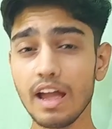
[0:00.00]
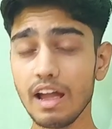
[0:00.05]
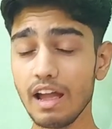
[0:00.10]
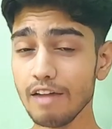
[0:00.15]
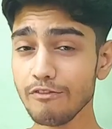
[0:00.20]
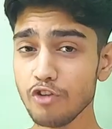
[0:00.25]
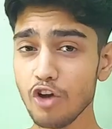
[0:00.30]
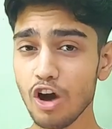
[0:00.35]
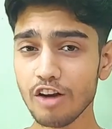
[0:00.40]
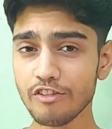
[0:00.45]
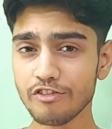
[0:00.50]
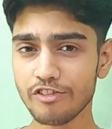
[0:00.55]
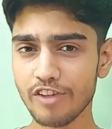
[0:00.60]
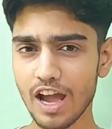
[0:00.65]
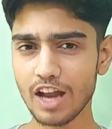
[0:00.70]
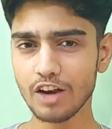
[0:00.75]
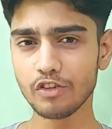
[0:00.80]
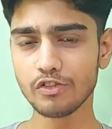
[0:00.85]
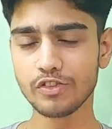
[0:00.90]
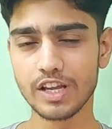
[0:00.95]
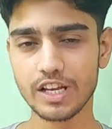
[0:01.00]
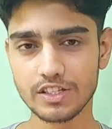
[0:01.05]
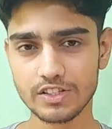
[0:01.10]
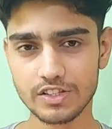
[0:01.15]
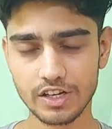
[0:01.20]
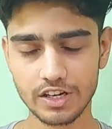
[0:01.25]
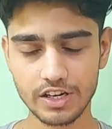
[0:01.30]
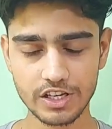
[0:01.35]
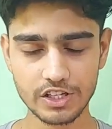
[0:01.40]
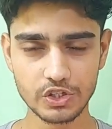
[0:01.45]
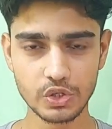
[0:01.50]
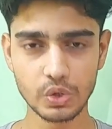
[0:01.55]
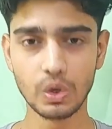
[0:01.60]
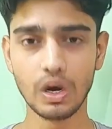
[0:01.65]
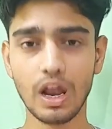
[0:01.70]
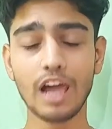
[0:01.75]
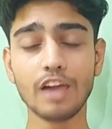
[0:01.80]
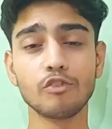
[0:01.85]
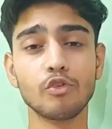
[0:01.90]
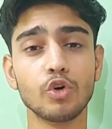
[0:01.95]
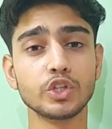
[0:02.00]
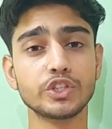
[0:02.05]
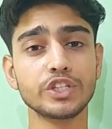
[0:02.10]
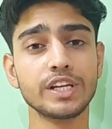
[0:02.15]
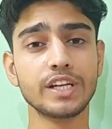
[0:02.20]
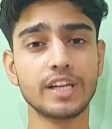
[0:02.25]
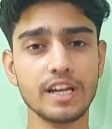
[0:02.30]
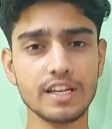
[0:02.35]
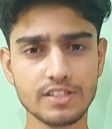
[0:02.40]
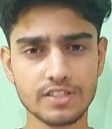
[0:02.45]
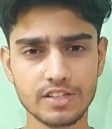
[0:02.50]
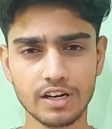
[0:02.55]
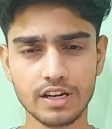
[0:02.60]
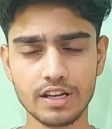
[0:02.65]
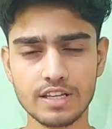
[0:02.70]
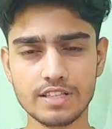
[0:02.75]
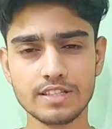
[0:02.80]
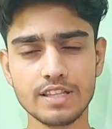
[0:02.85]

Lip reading: If you are a fan of case studies, you like watching case studies,